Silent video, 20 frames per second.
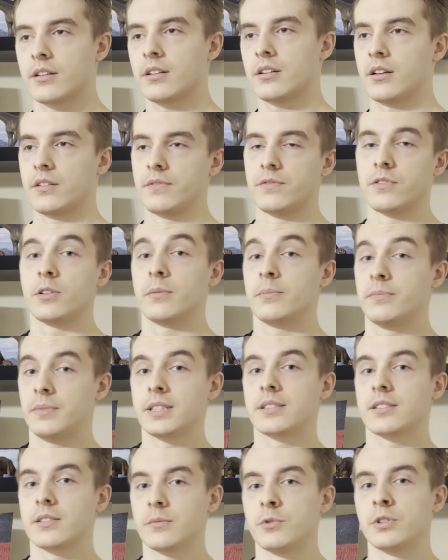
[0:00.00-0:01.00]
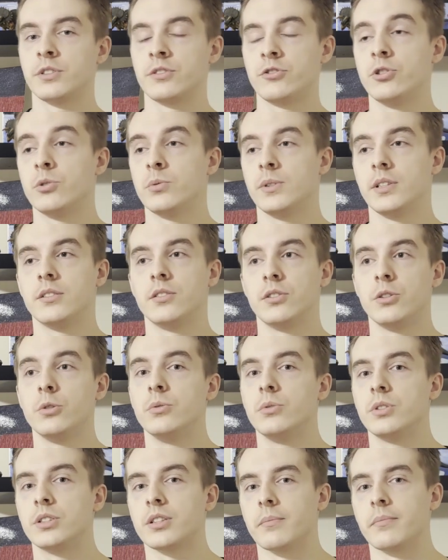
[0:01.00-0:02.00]
a verb that someone is doing to
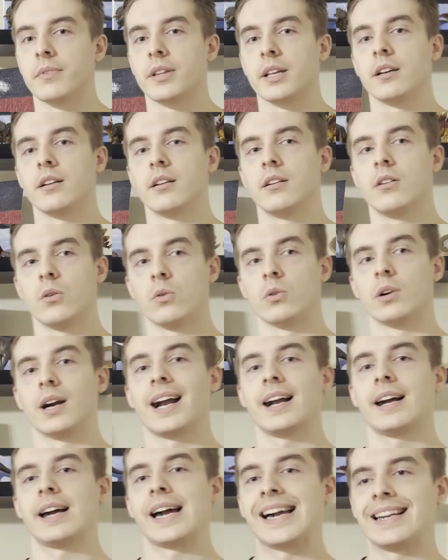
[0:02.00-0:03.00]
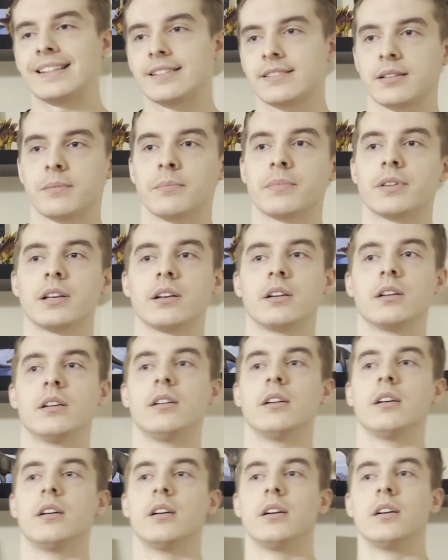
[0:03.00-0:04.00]
something or at something,
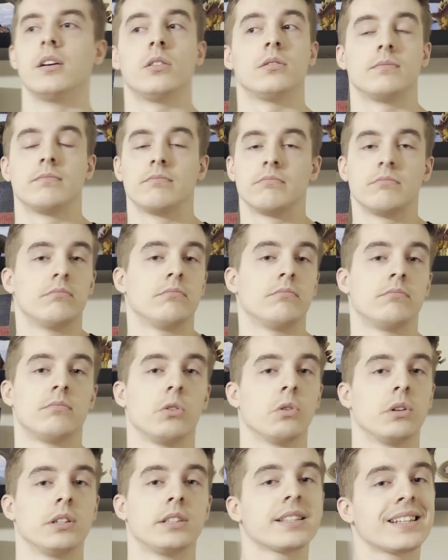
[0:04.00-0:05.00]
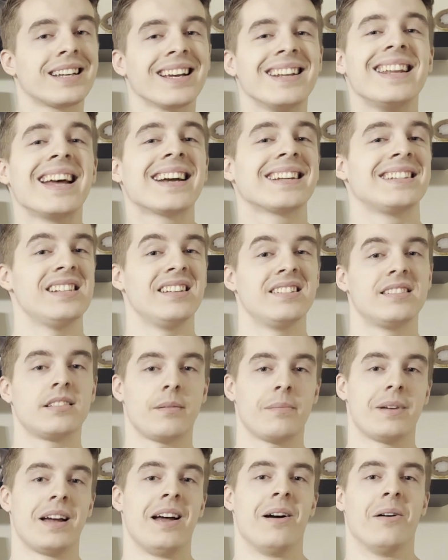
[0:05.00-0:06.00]
or it's connected
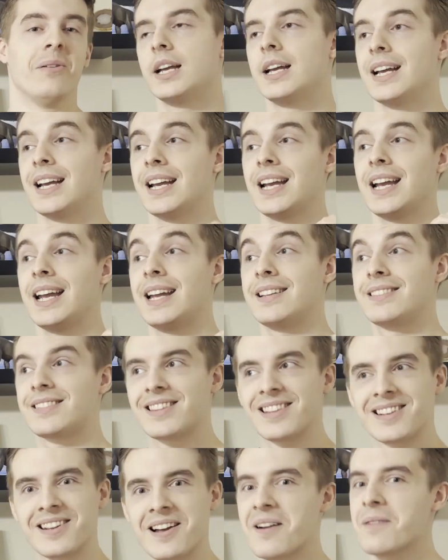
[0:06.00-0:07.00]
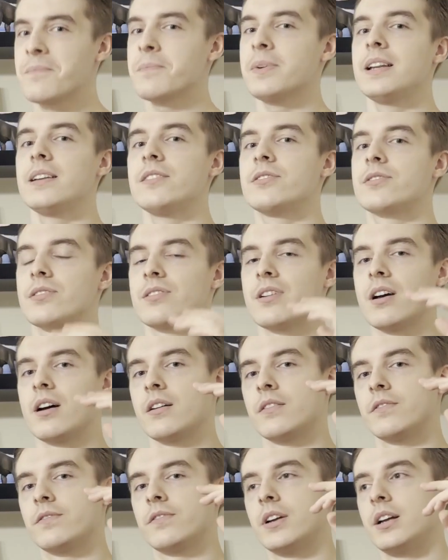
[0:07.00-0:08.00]
somehow. It's the combination
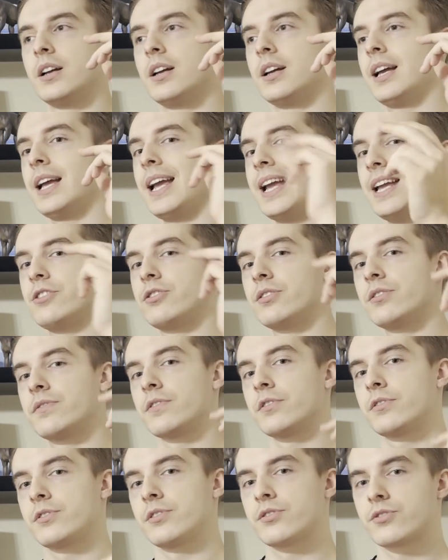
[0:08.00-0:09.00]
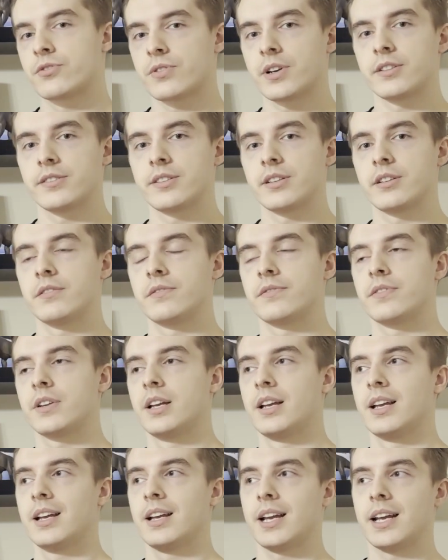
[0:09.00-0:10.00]
of agent versus transitive
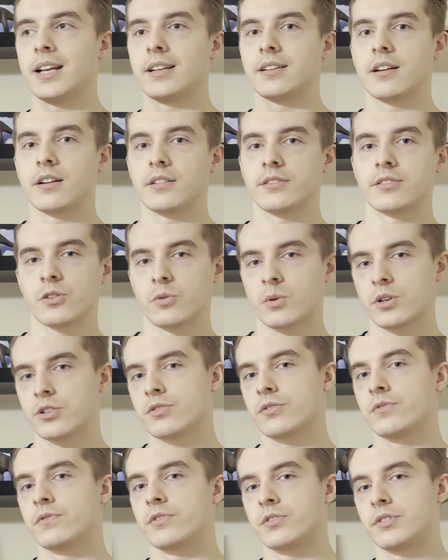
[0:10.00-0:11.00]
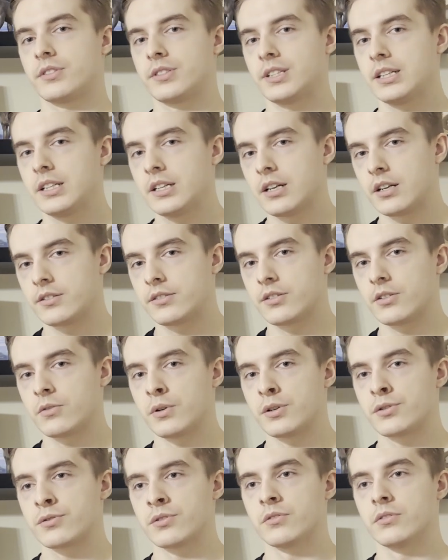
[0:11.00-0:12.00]
and consequential versus
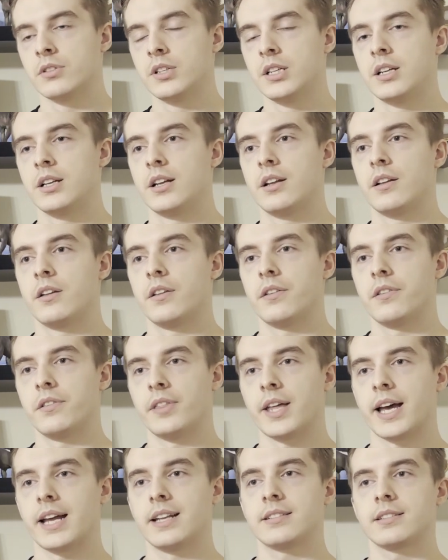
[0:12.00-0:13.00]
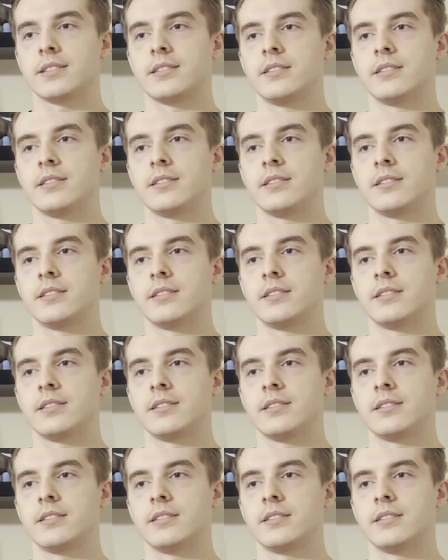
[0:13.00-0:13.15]
inconsequential that